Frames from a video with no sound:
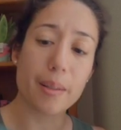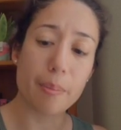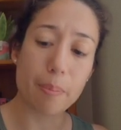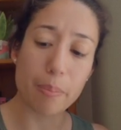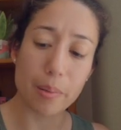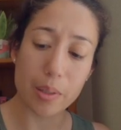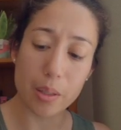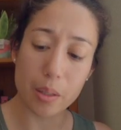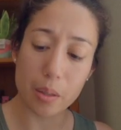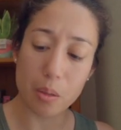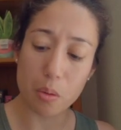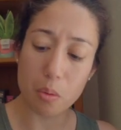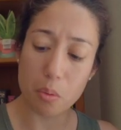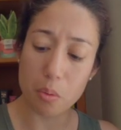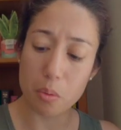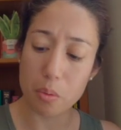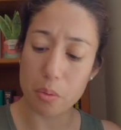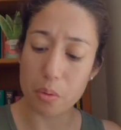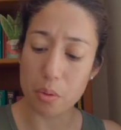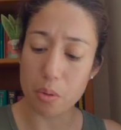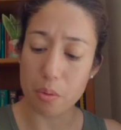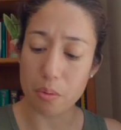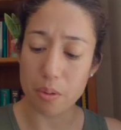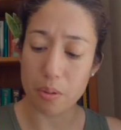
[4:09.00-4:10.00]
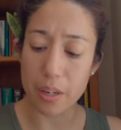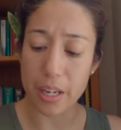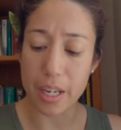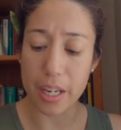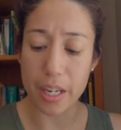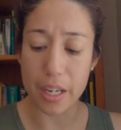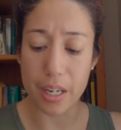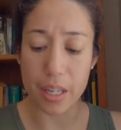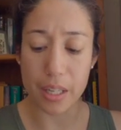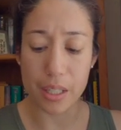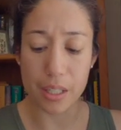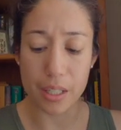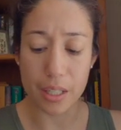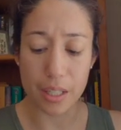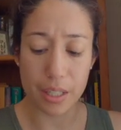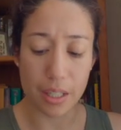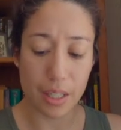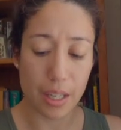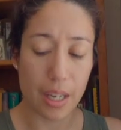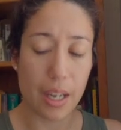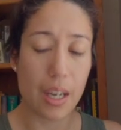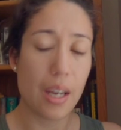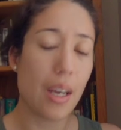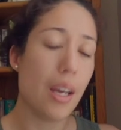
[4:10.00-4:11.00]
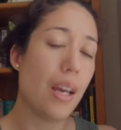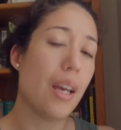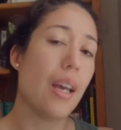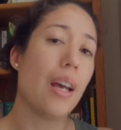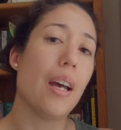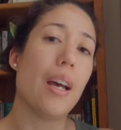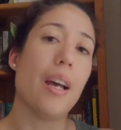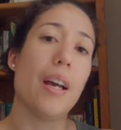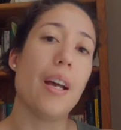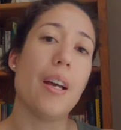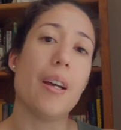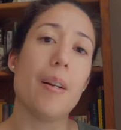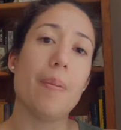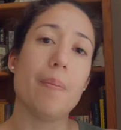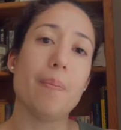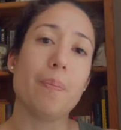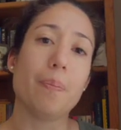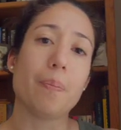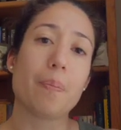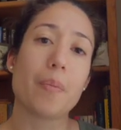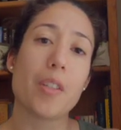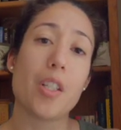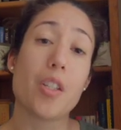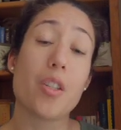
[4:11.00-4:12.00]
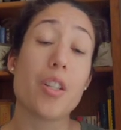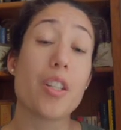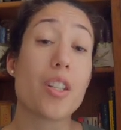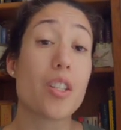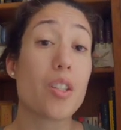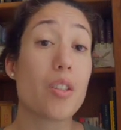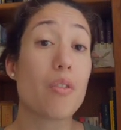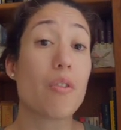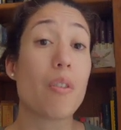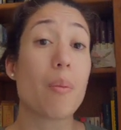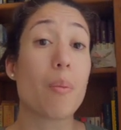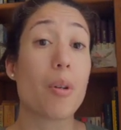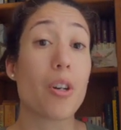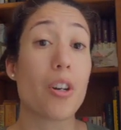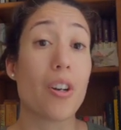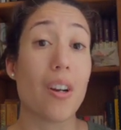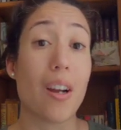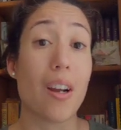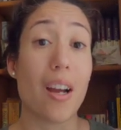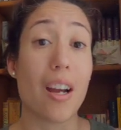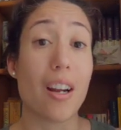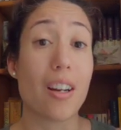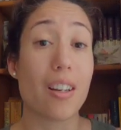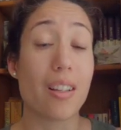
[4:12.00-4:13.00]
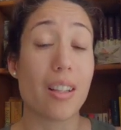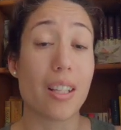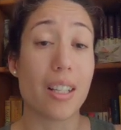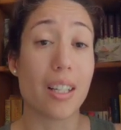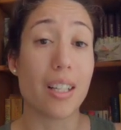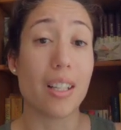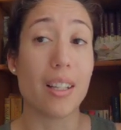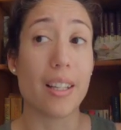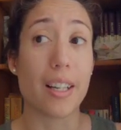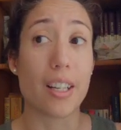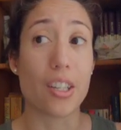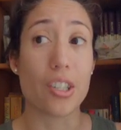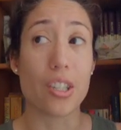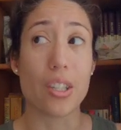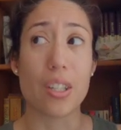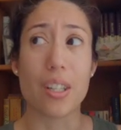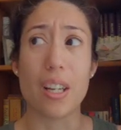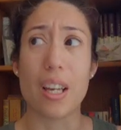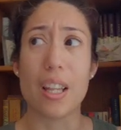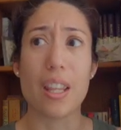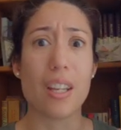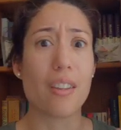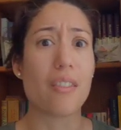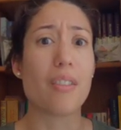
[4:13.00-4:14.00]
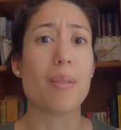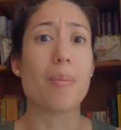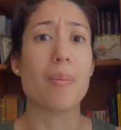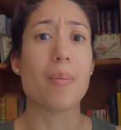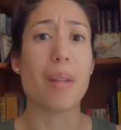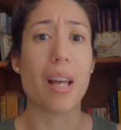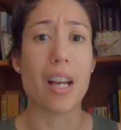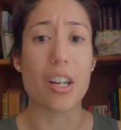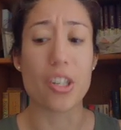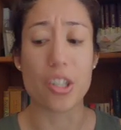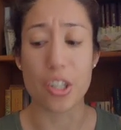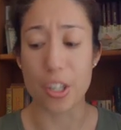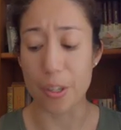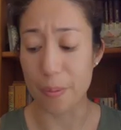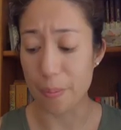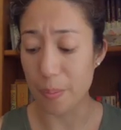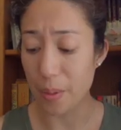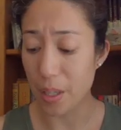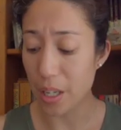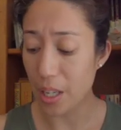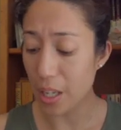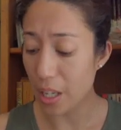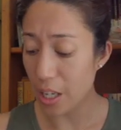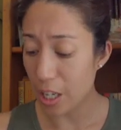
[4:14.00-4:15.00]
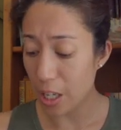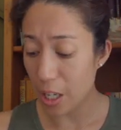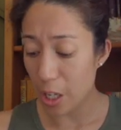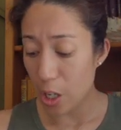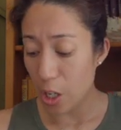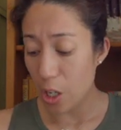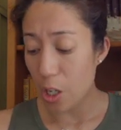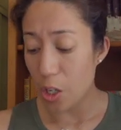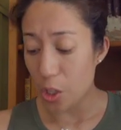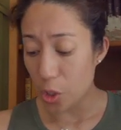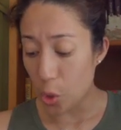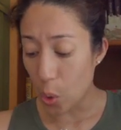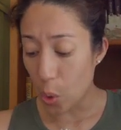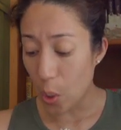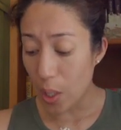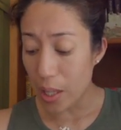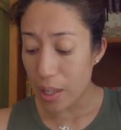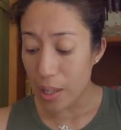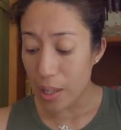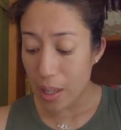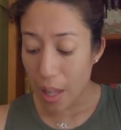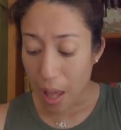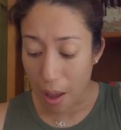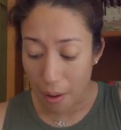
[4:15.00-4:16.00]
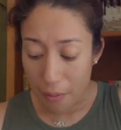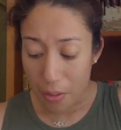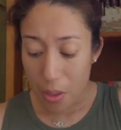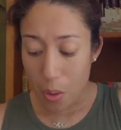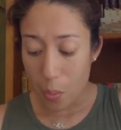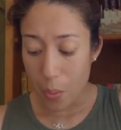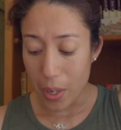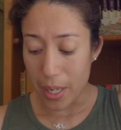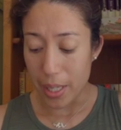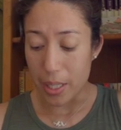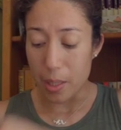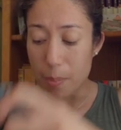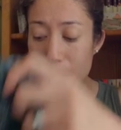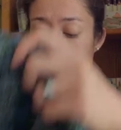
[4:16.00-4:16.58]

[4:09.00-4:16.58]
blues, greens. So this is from her Ireland collection, I think from last year. So I love the way it's